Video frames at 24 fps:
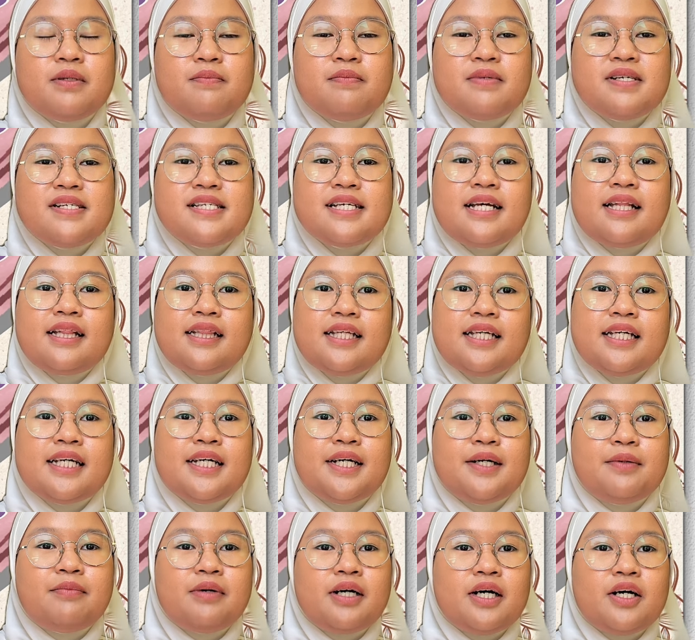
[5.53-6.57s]
presenting
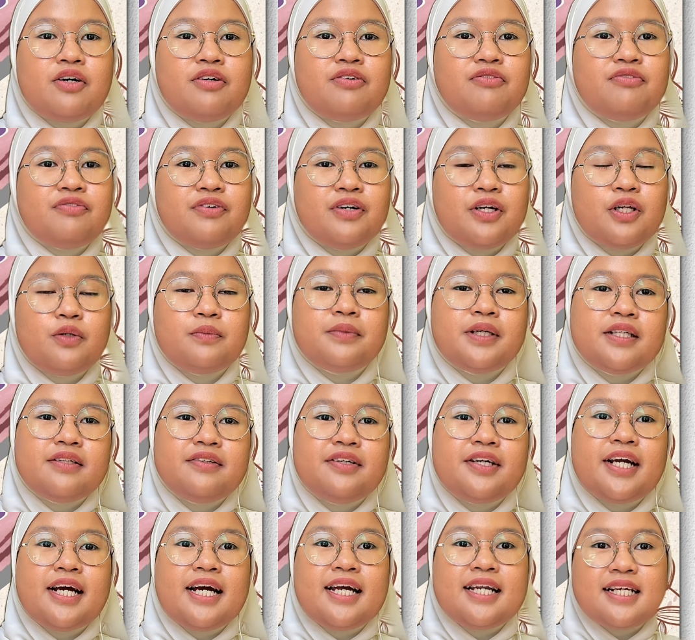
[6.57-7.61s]
about
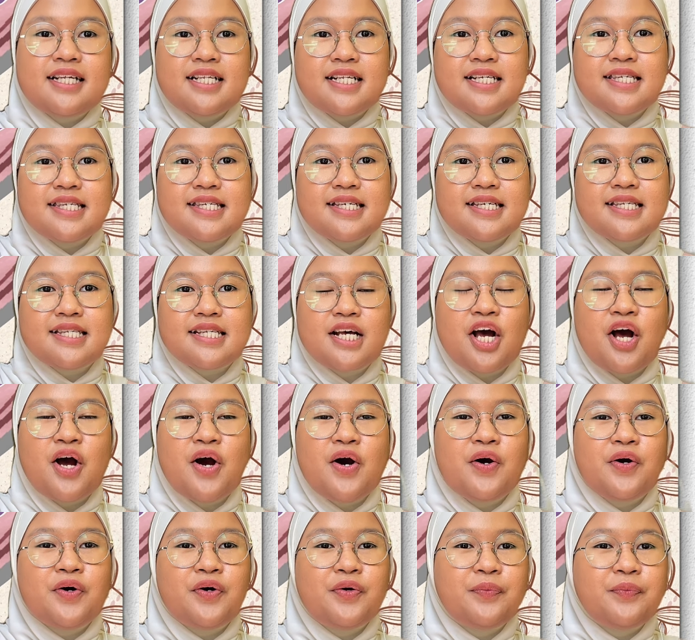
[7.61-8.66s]
volumetric analysis.
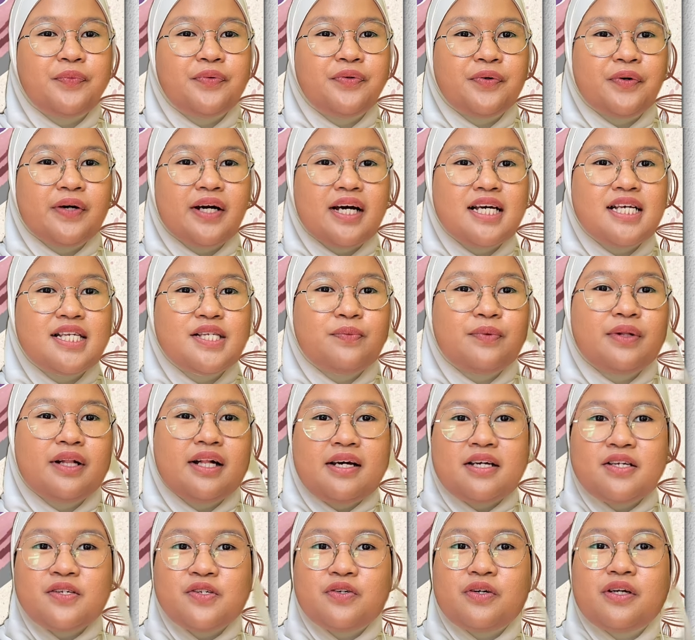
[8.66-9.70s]
Hope you guys will
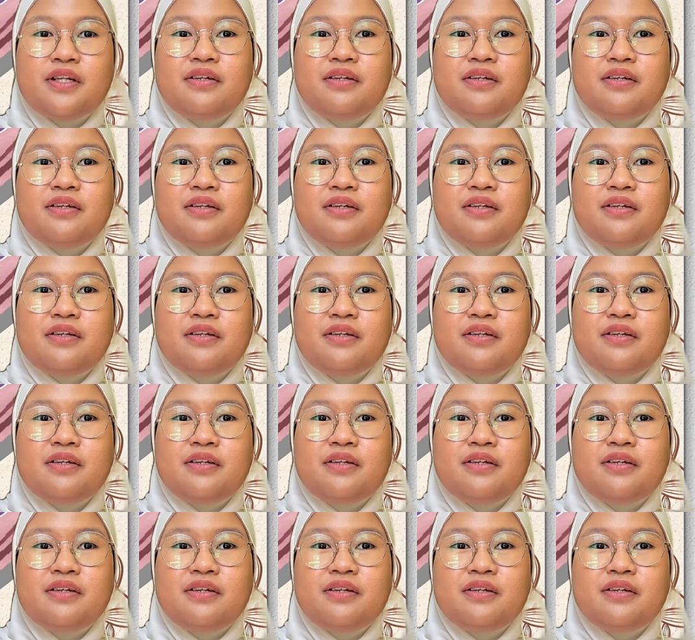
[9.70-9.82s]
enjoy the